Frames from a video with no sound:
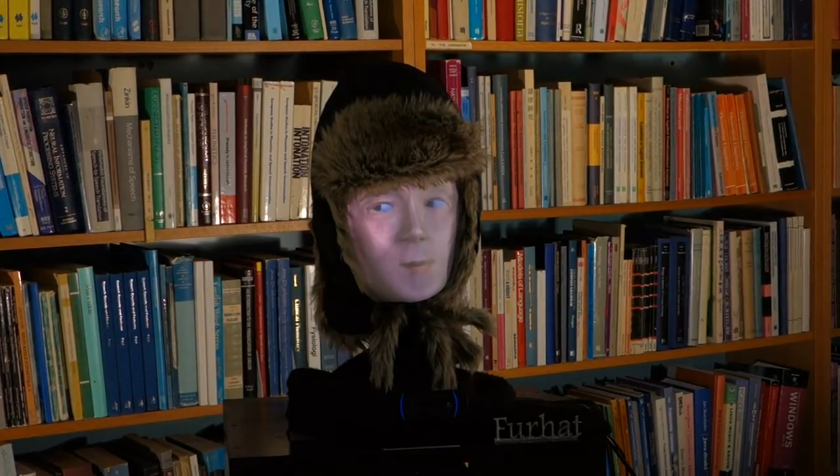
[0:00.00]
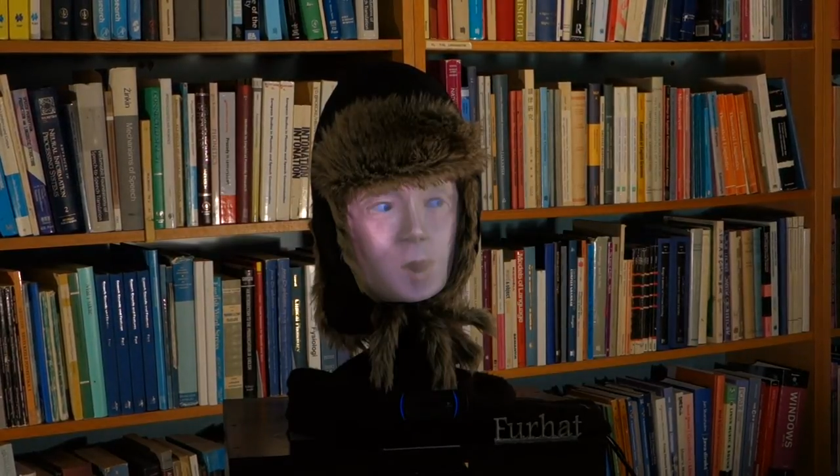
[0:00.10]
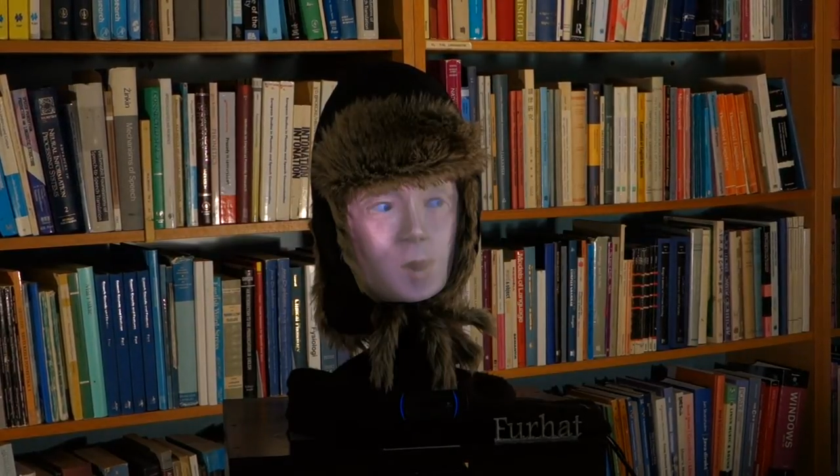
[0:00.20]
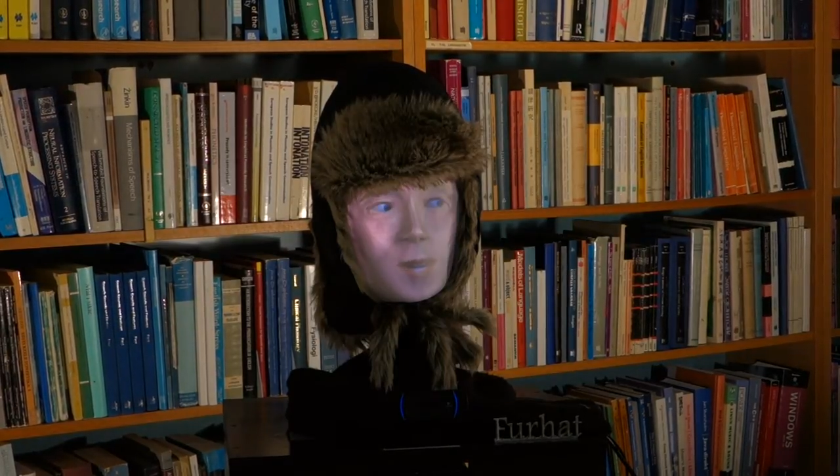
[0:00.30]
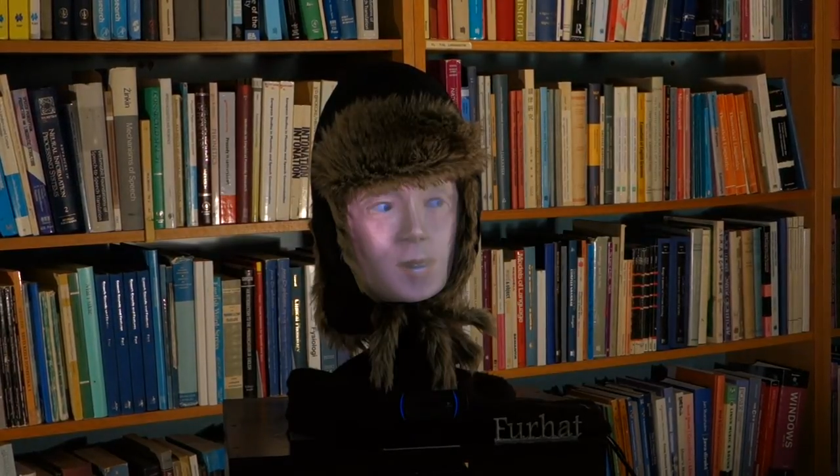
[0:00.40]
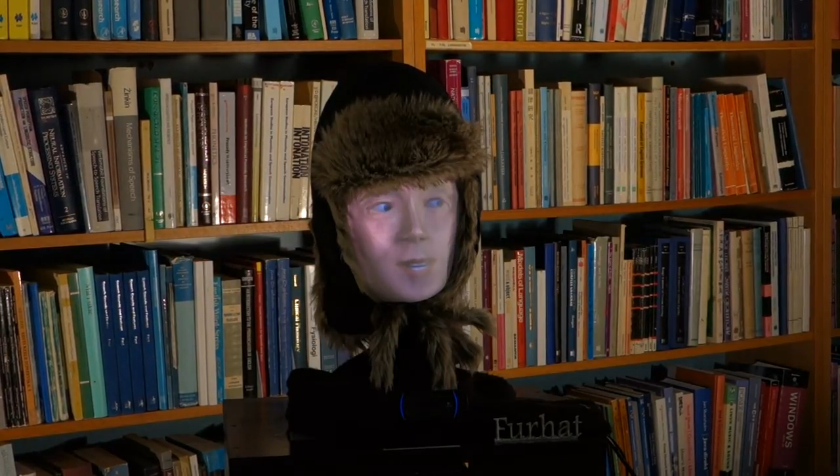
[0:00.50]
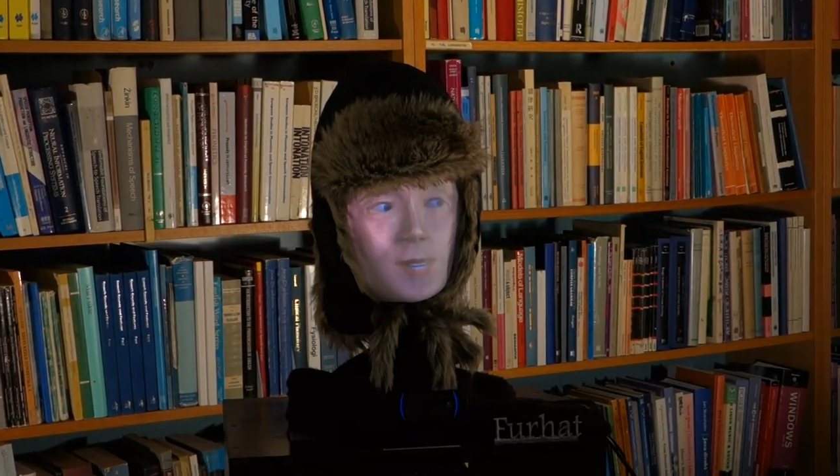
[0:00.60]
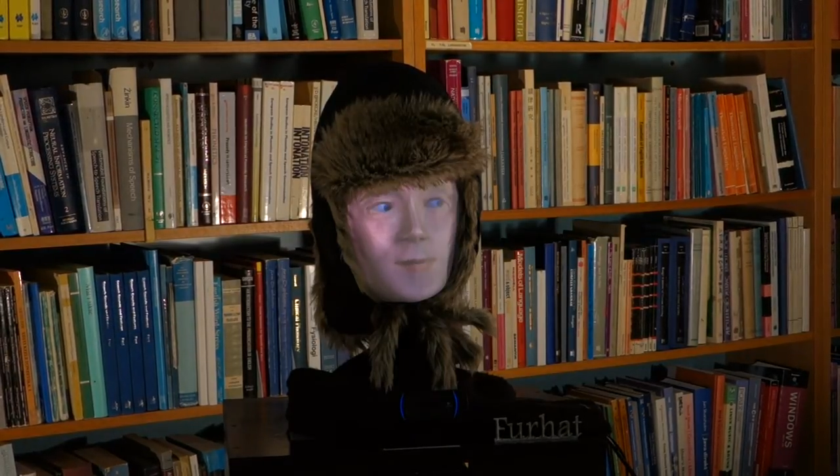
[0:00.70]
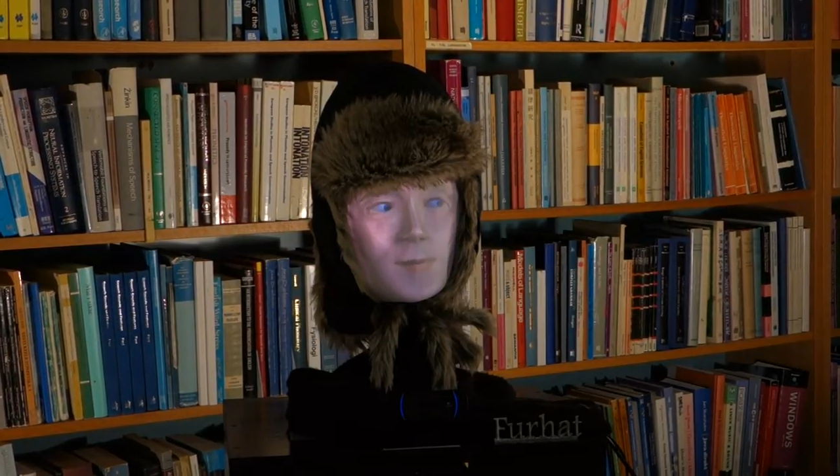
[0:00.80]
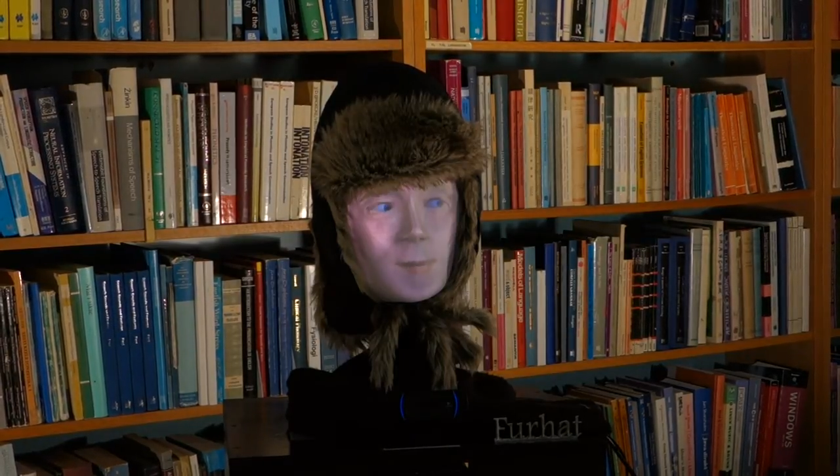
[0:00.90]

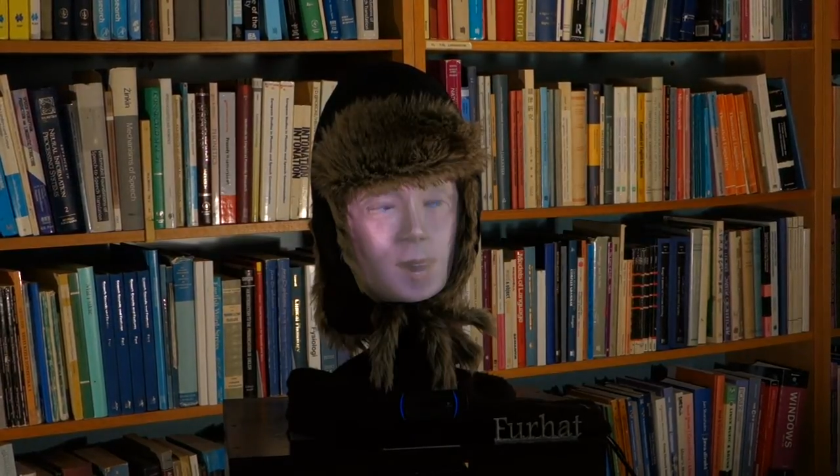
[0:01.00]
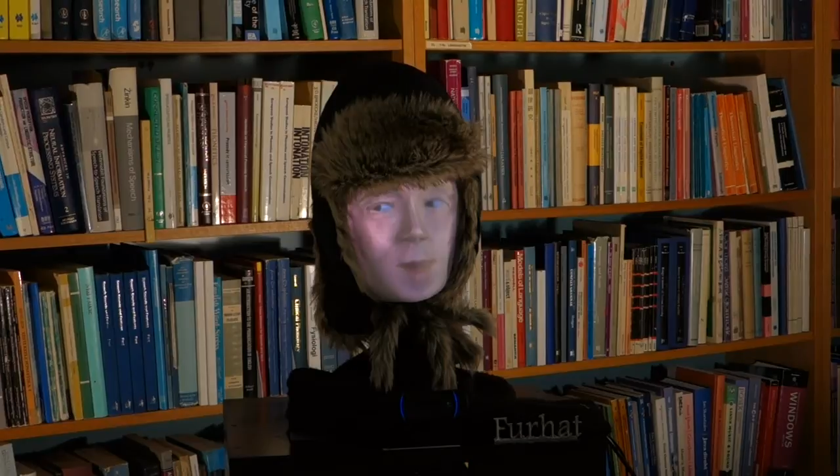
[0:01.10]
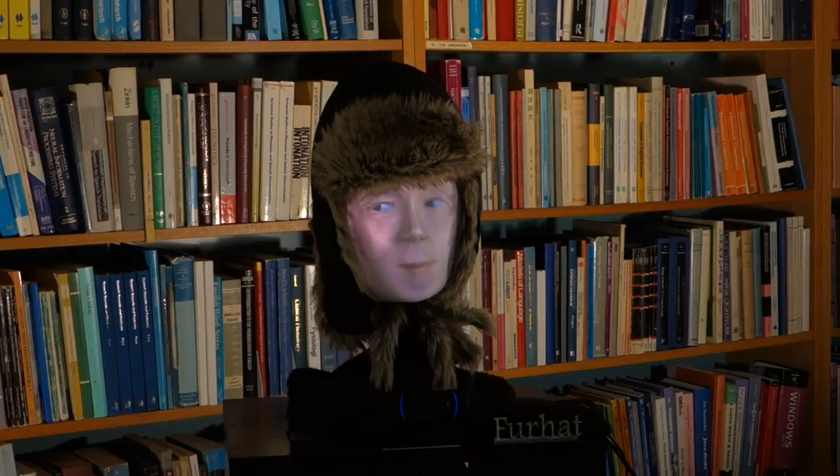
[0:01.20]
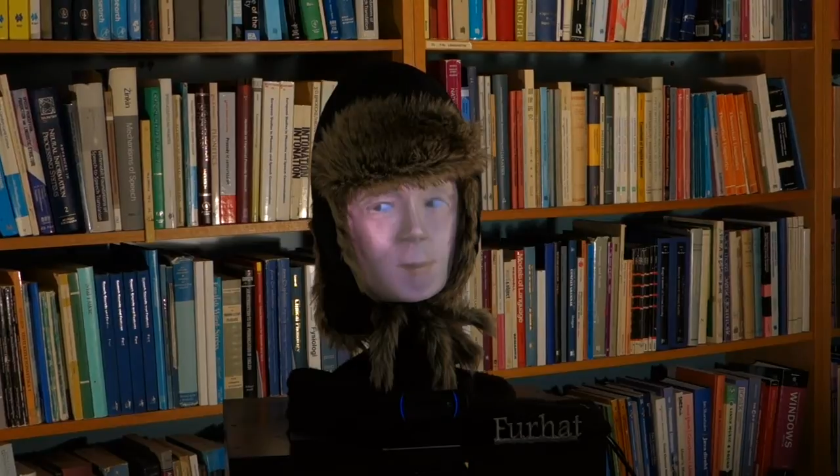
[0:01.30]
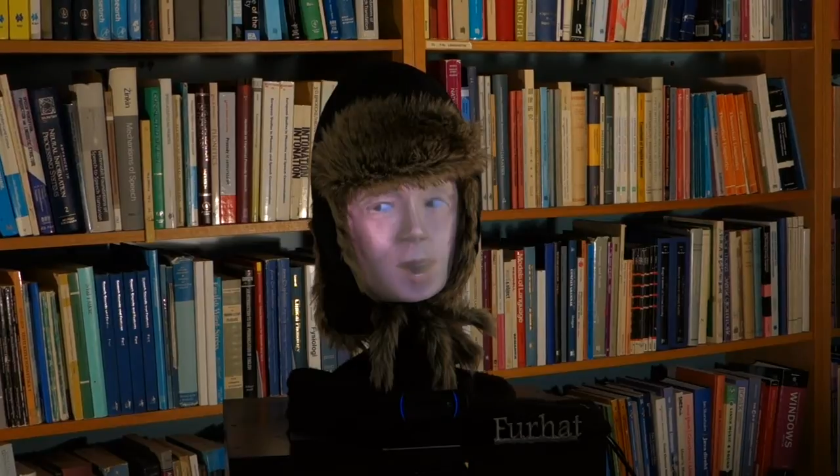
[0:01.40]
Boxes, paper